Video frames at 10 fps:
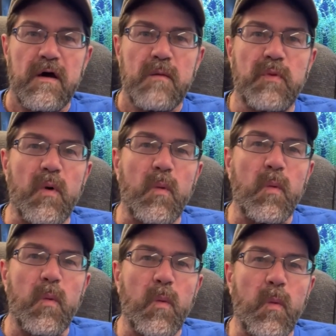But
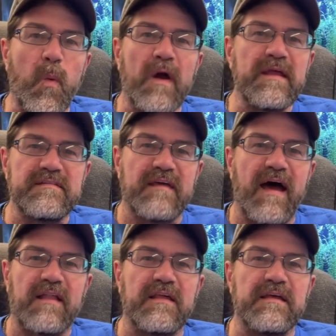what
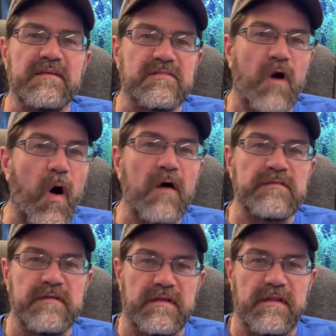exactly is
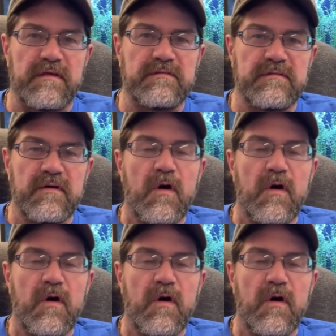causing this?